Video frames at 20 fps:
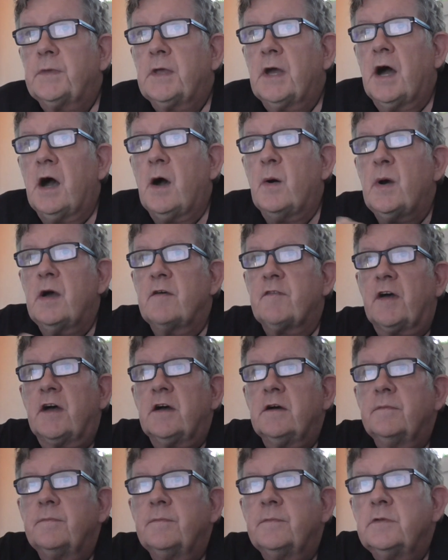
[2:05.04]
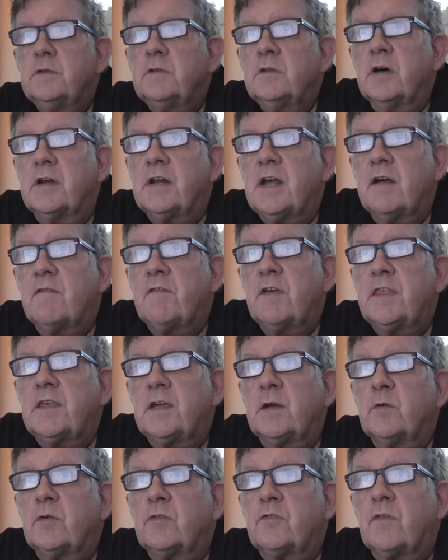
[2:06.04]
However, not
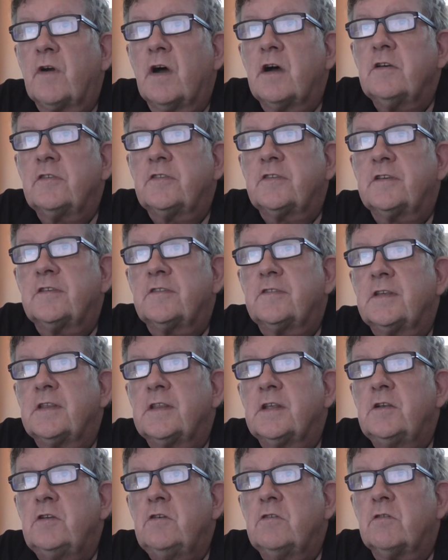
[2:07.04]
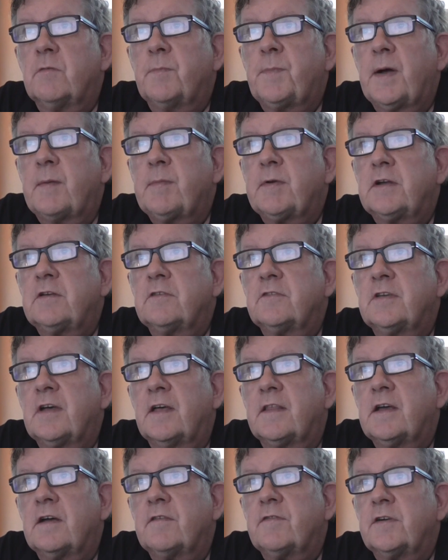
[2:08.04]
everything was roses in the new Republic of
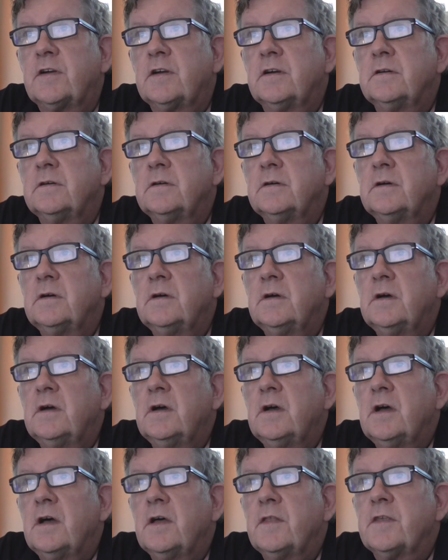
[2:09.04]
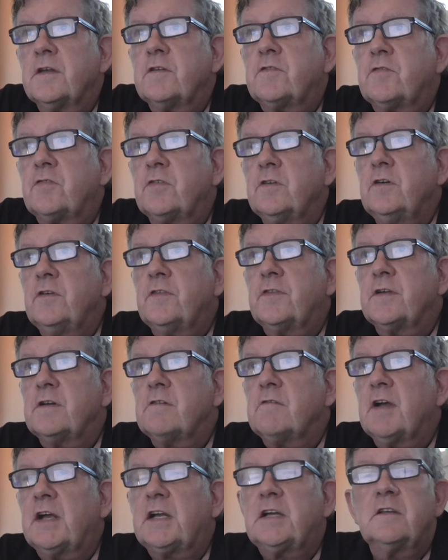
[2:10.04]
South Africa. The Truth
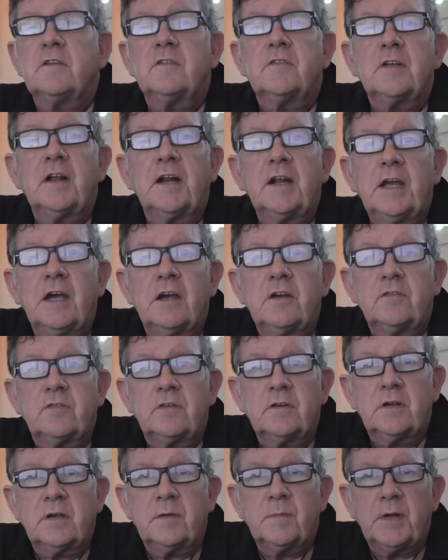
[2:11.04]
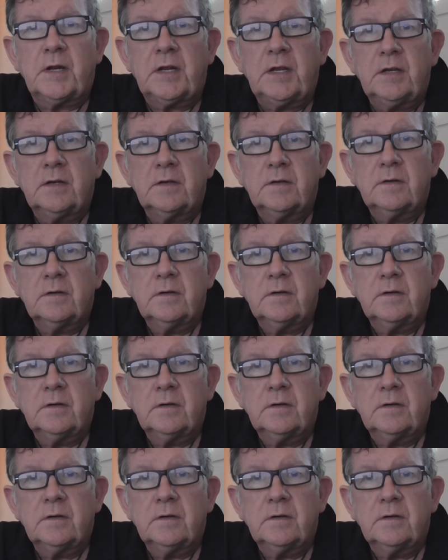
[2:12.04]
and Reconciliation Committee